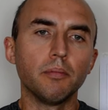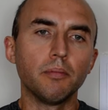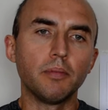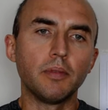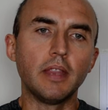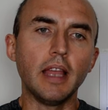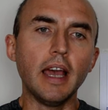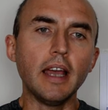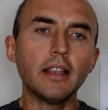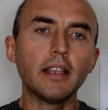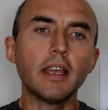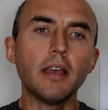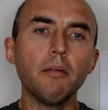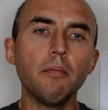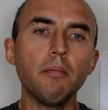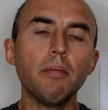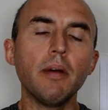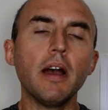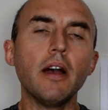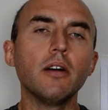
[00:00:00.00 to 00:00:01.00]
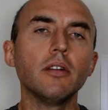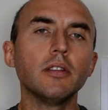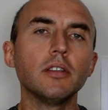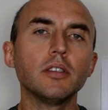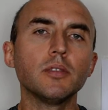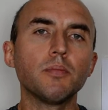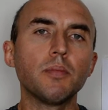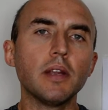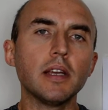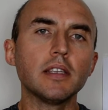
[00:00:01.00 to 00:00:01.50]
that compound
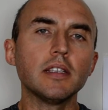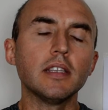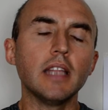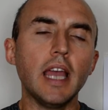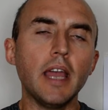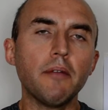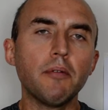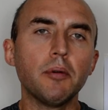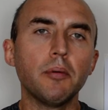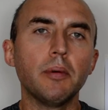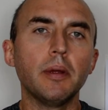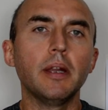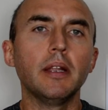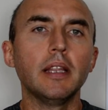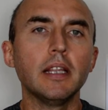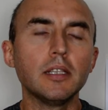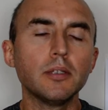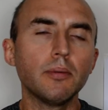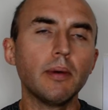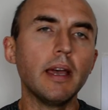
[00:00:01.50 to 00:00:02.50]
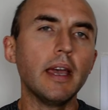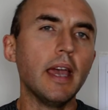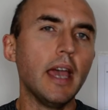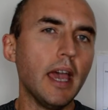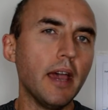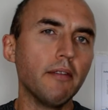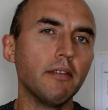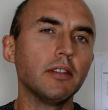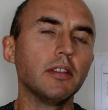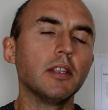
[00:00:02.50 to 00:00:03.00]
is present everywhere. That's why I
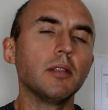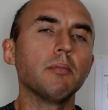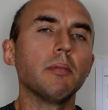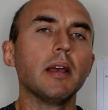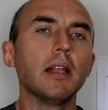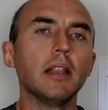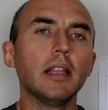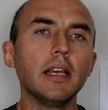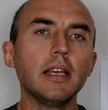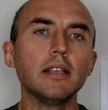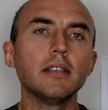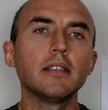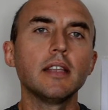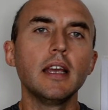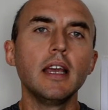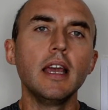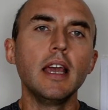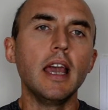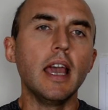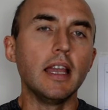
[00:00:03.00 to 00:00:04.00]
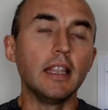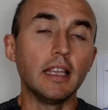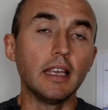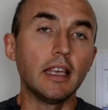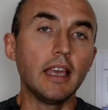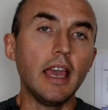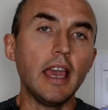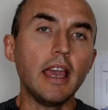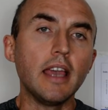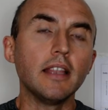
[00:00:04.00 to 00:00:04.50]
have it in my list. And
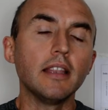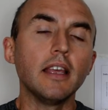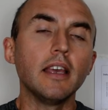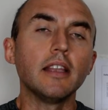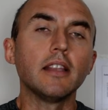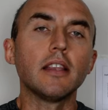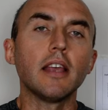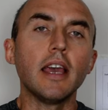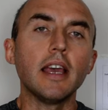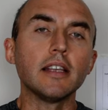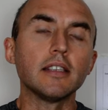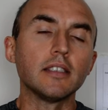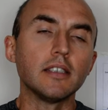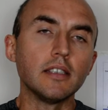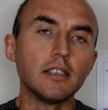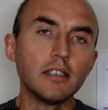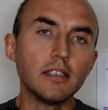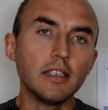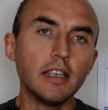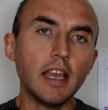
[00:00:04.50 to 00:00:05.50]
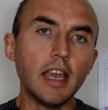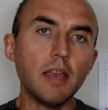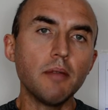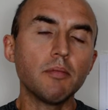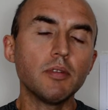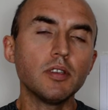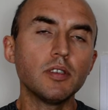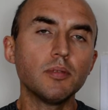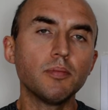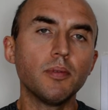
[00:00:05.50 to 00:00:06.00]
again, it has the same
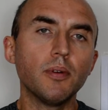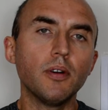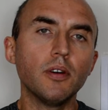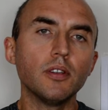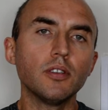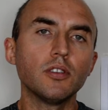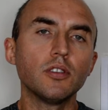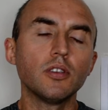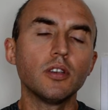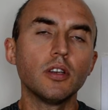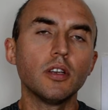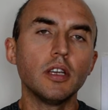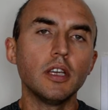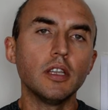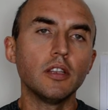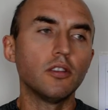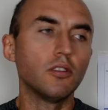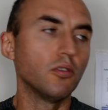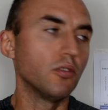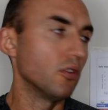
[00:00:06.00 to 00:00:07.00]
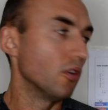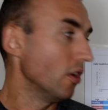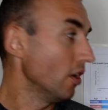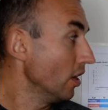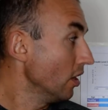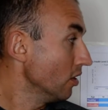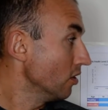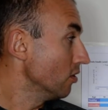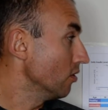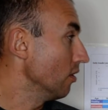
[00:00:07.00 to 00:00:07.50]
response to your
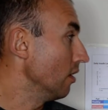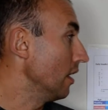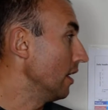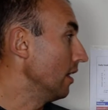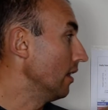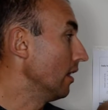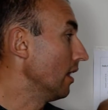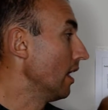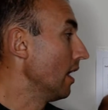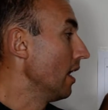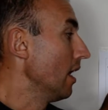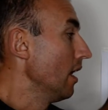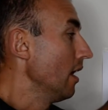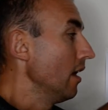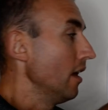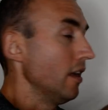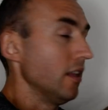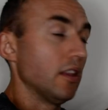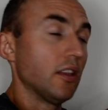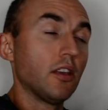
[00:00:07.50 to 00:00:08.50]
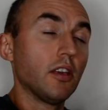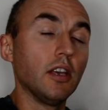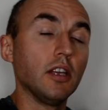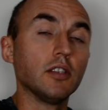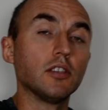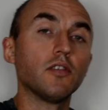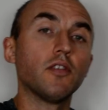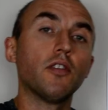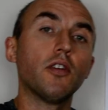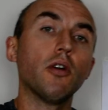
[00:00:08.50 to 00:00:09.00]
insulin.
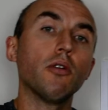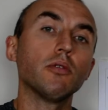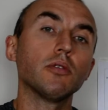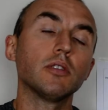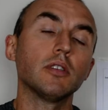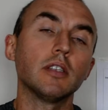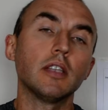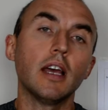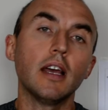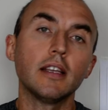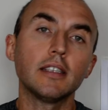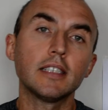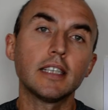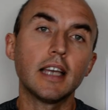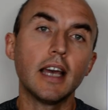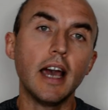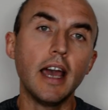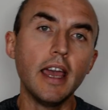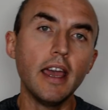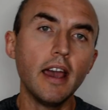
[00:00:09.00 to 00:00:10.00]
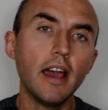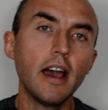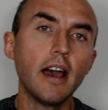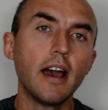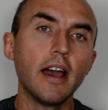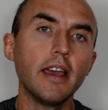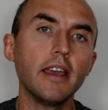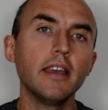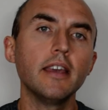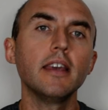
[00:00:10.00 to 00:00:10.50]
It throws it sky
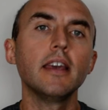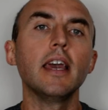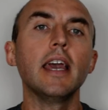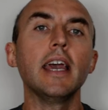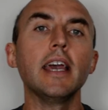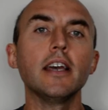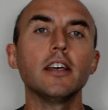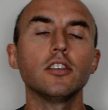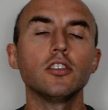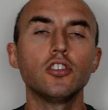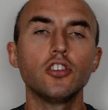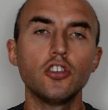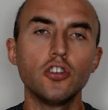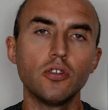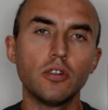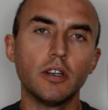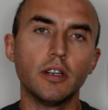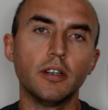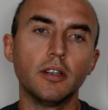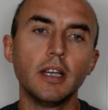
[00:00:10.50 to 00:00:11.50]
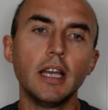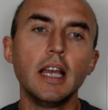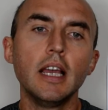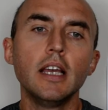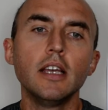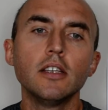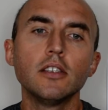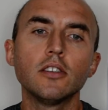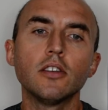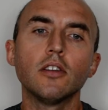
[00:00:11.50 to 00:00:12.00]
high as sugar.
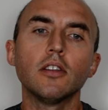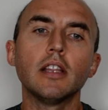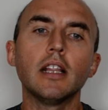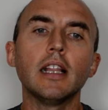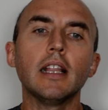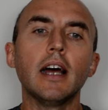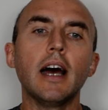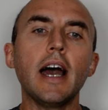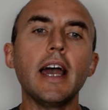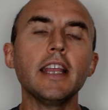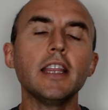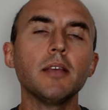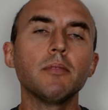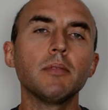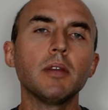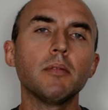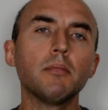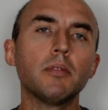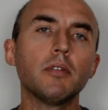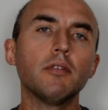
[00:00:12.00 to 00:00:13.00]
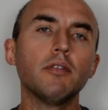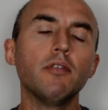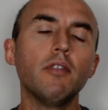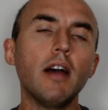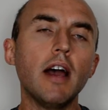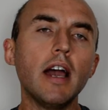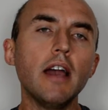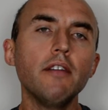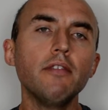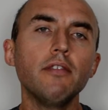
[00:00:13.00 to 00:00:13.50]
So the item number
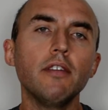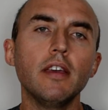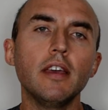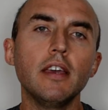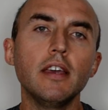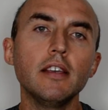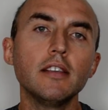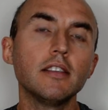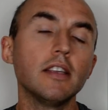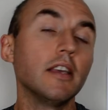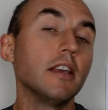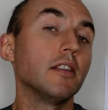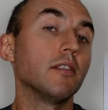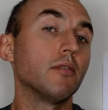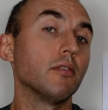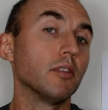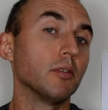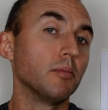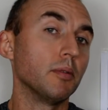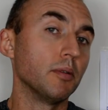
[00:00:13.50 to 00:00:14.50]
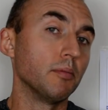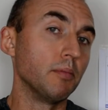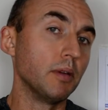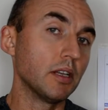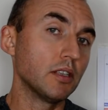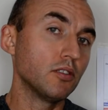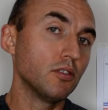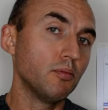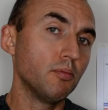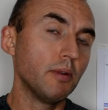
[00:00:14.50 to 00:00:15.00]
5 is, it will be a
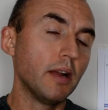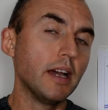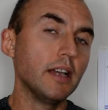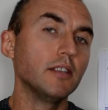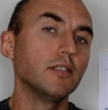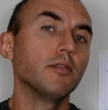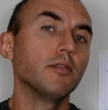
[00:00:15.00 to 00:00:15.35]
big surprise